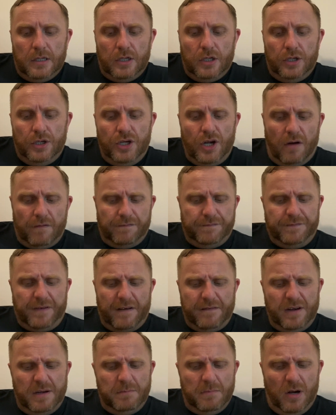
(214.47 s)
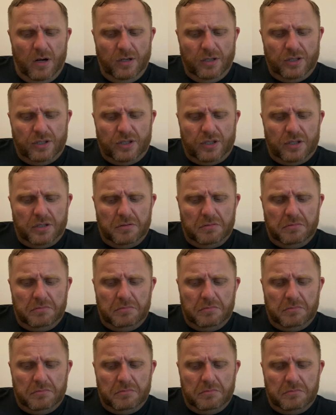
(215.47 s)
Not very much.
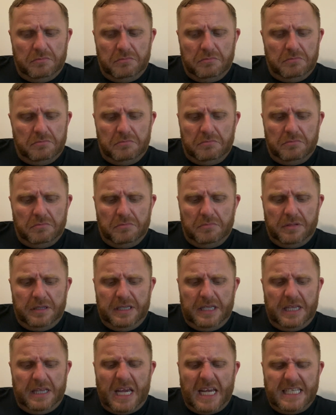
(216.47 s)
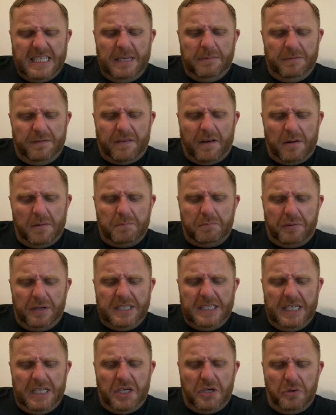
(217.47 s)
They seemed very
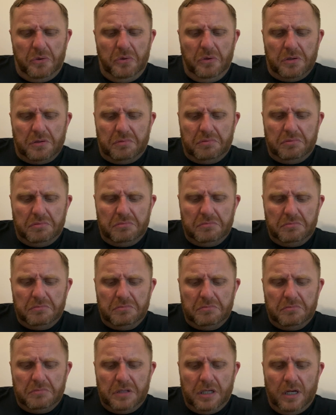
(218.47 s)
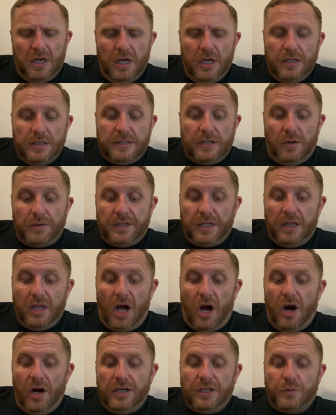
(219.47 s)
pretty cool. So the
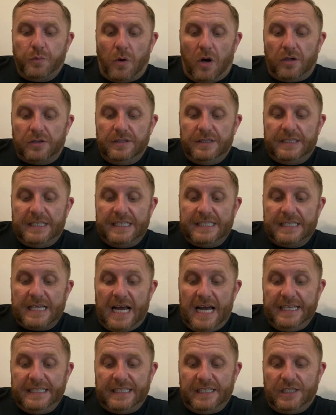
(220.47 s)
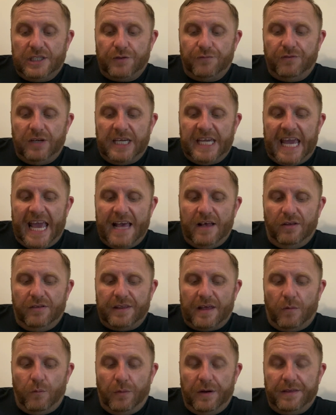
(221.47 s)
large one decided to regale
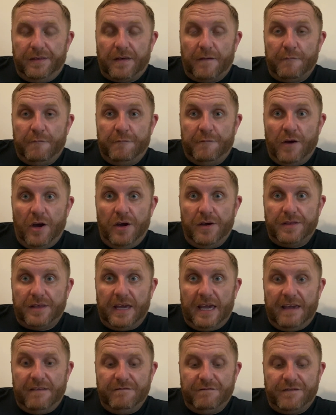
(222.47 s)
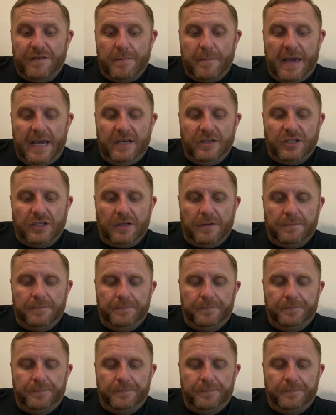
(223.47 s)
them with further information.